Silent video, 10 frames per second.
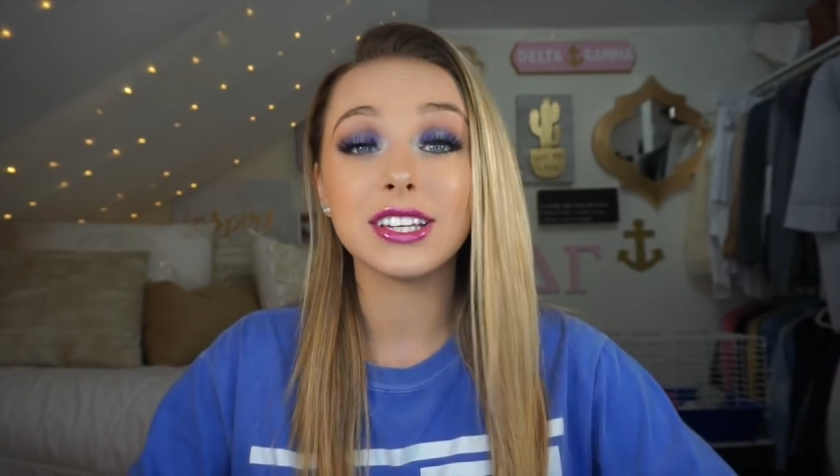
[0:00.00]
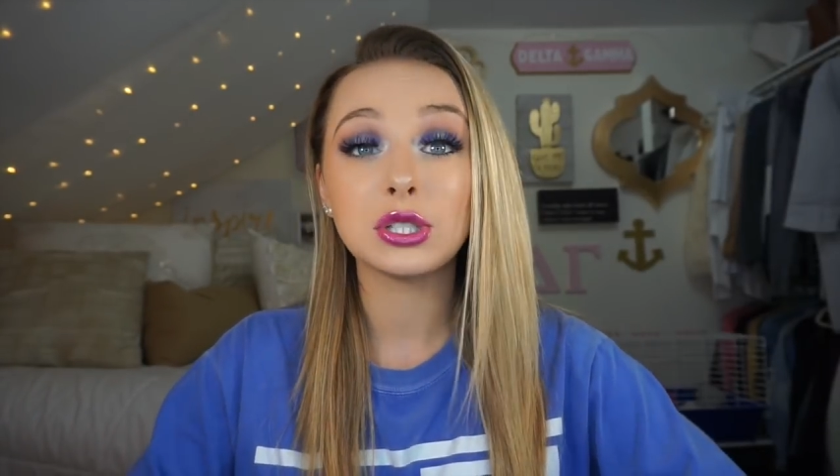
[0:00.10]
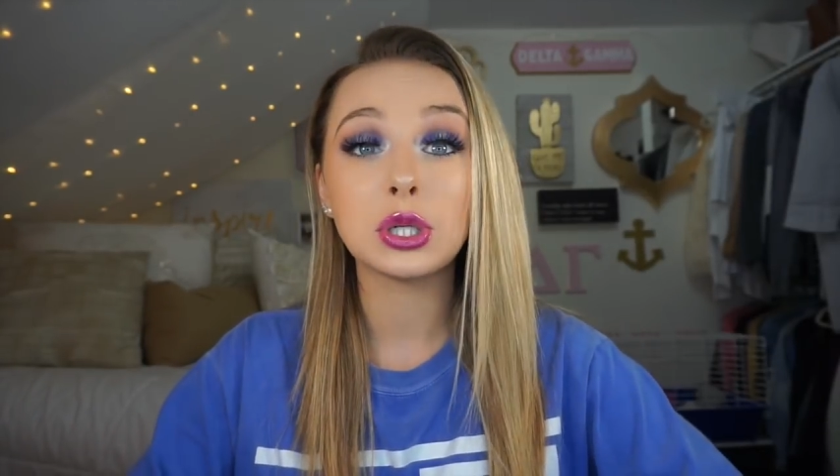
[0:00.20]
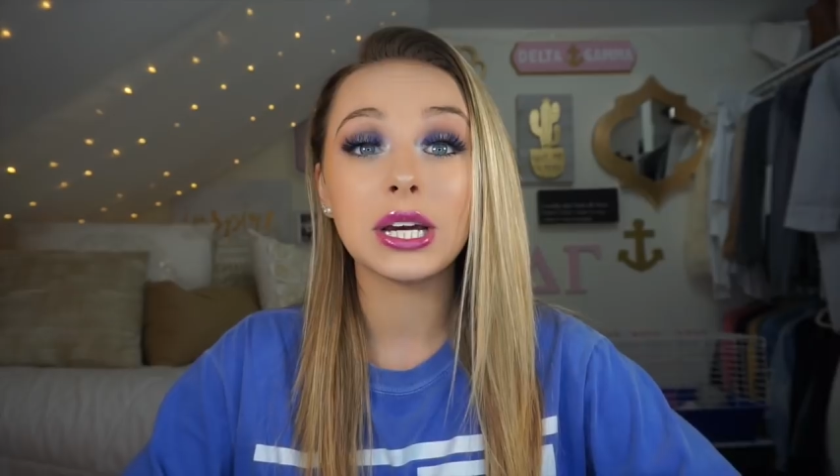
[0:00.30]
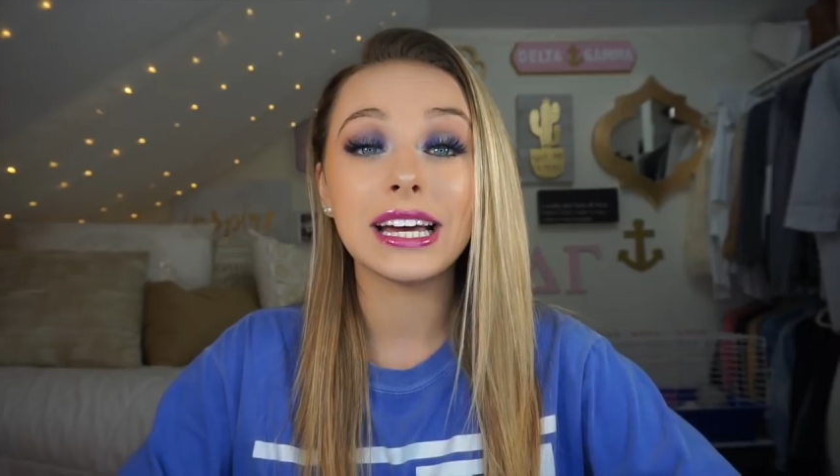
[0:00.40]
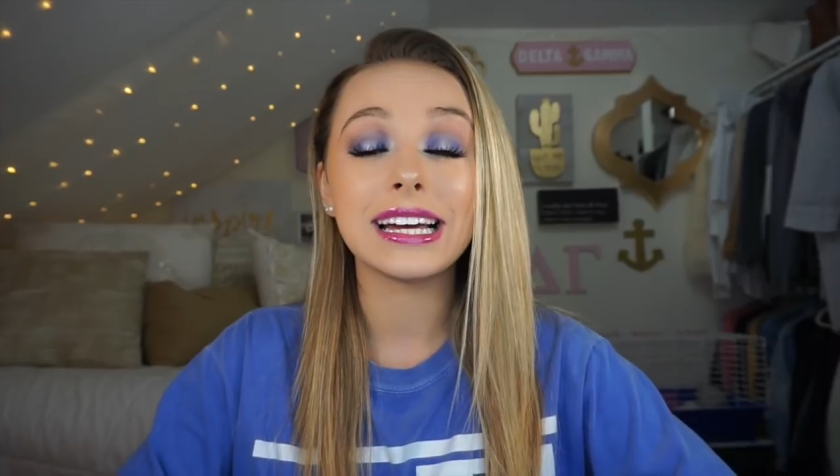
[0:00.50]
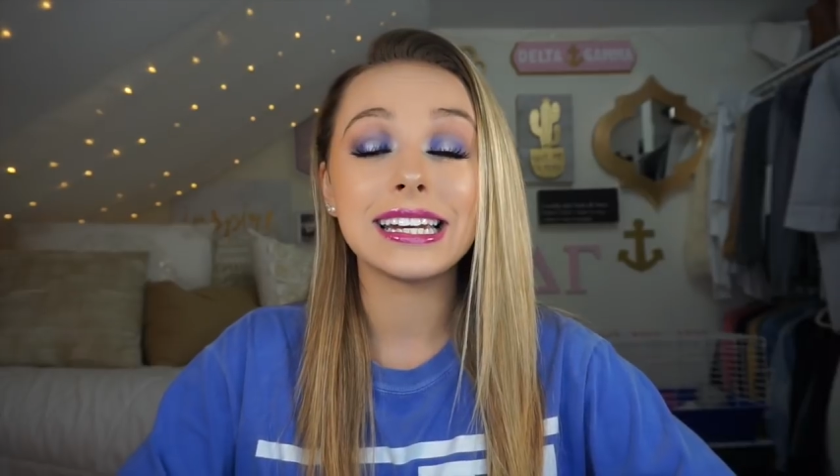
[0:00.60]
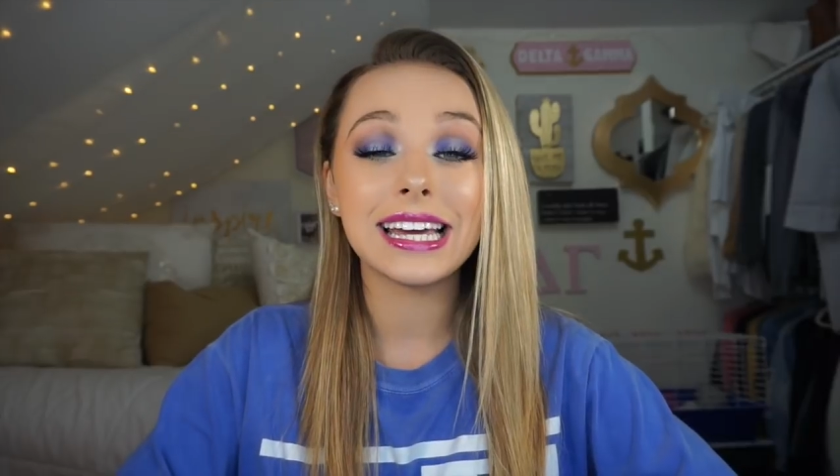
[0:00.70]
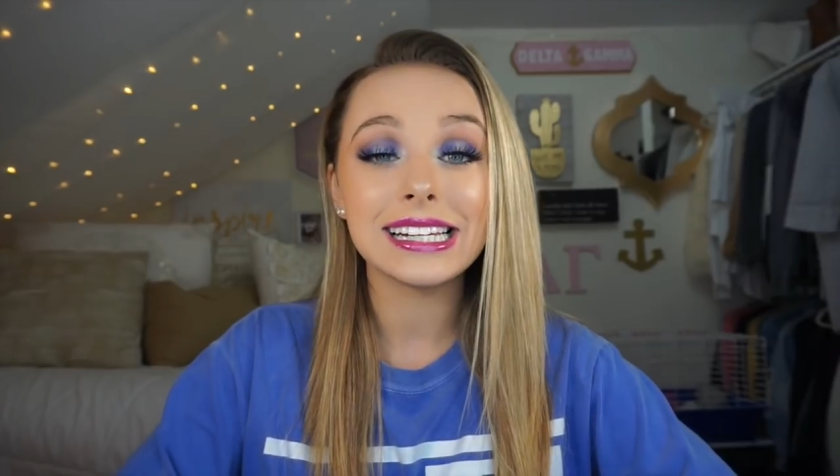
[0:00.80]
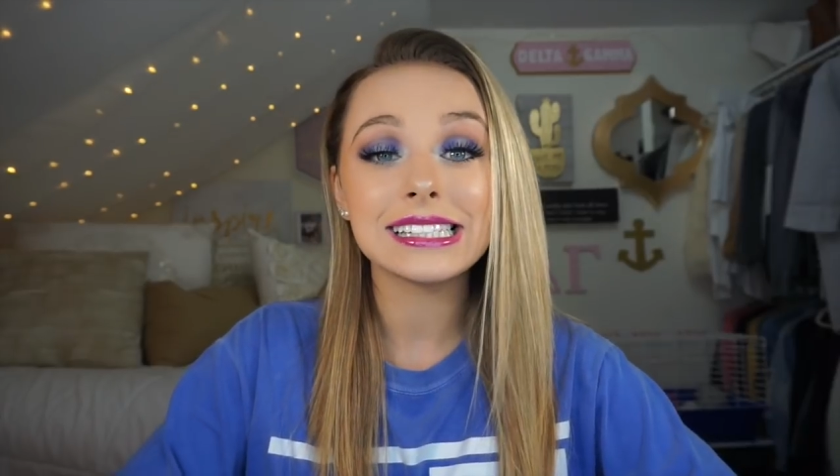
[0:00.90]
and took a
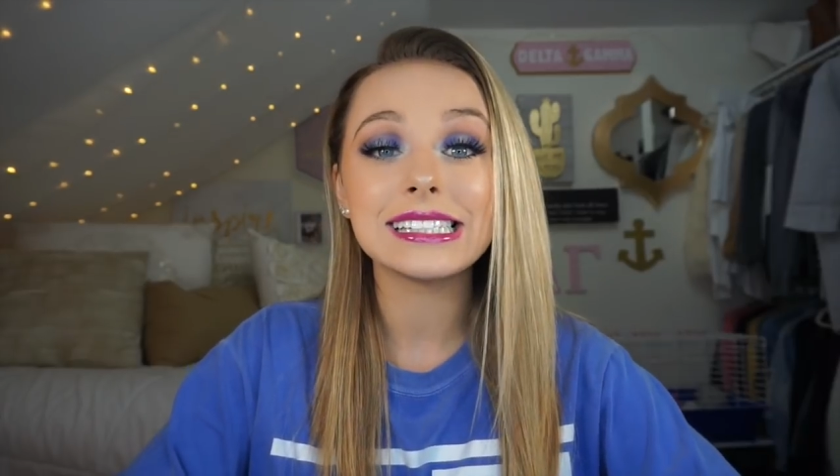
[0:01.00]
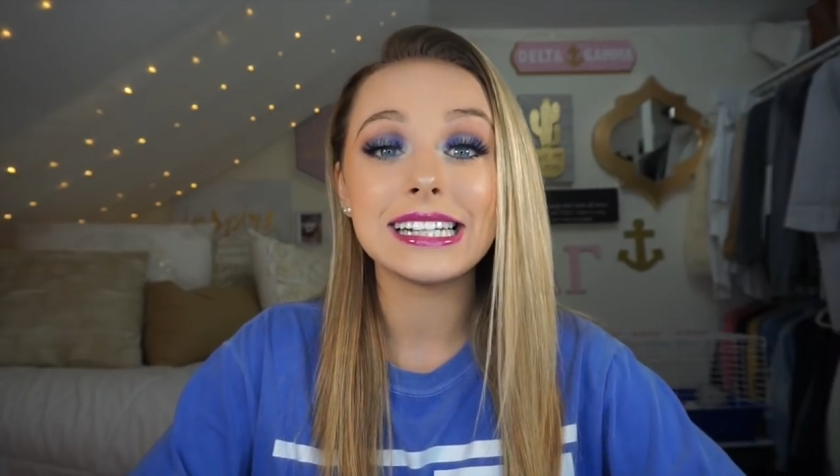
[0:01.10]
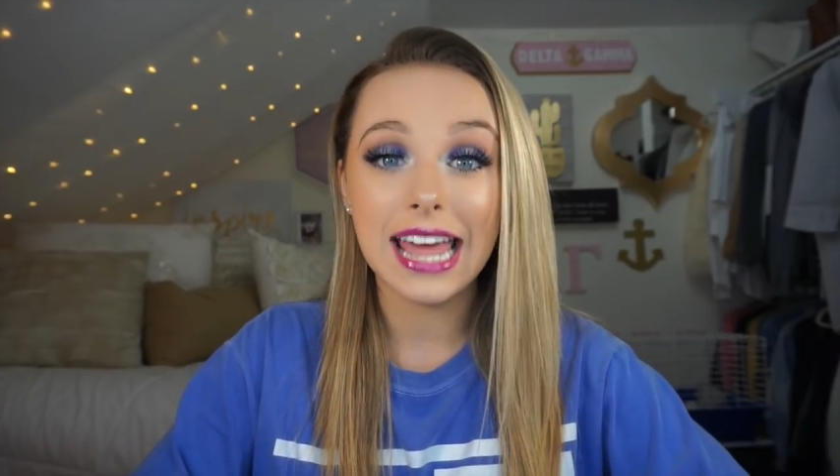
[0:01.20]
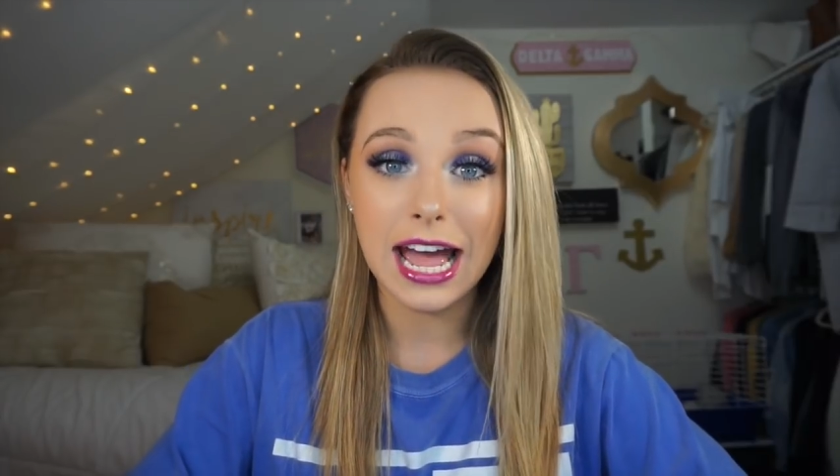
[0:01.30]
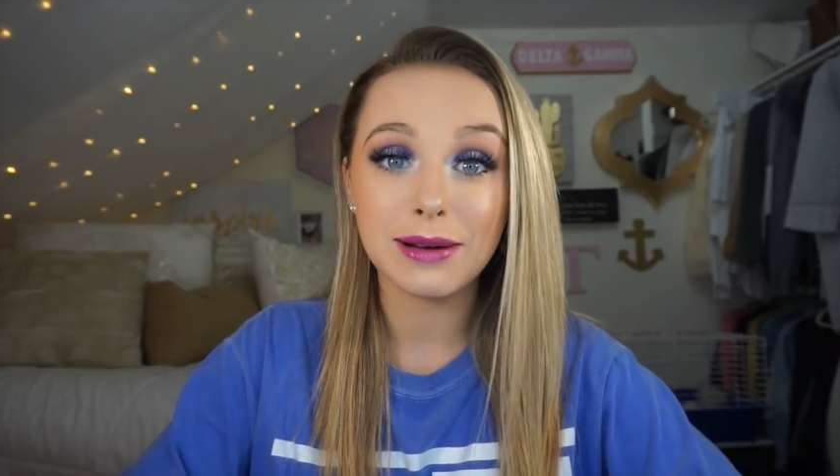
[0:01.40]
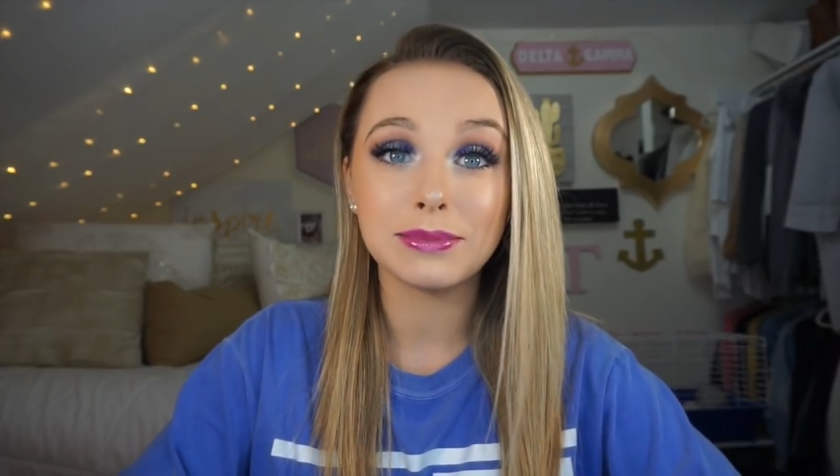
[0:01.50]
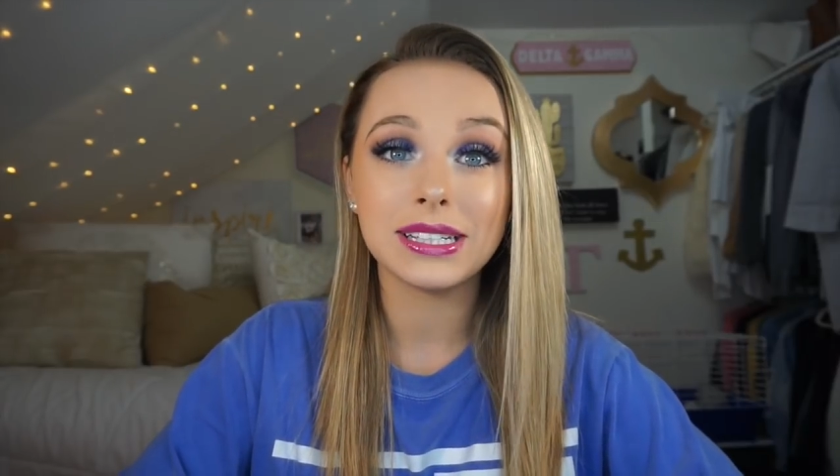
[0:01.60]
nice nap